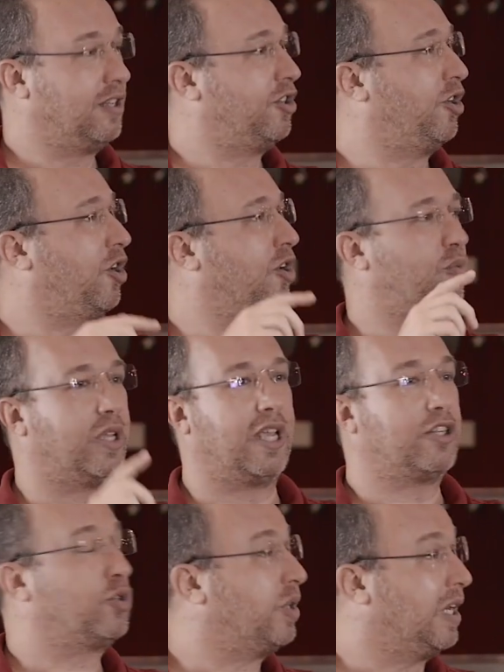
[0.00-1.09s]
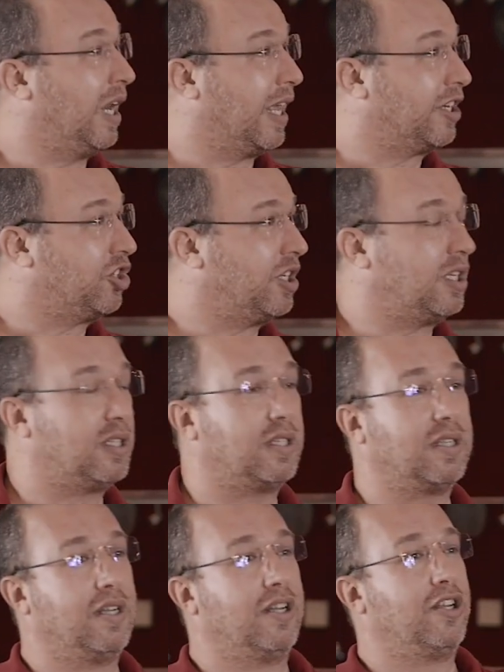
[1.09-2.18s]
we get treated like shit,
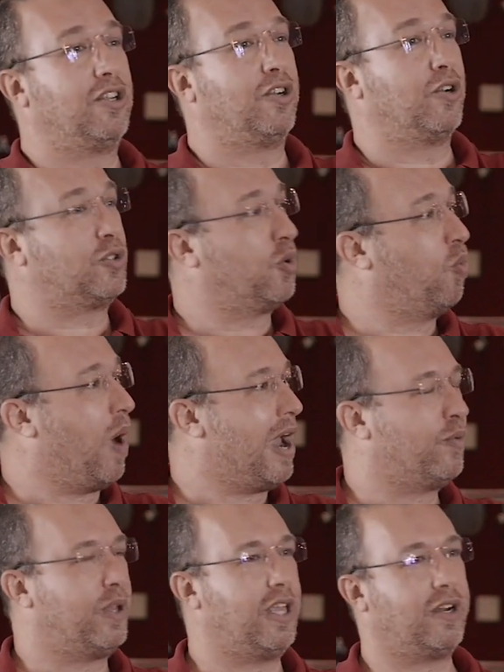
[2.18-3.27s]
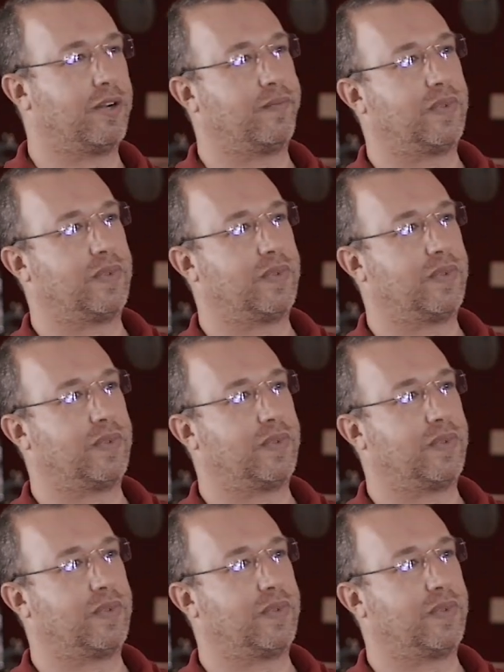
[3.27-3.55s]
so why are we here?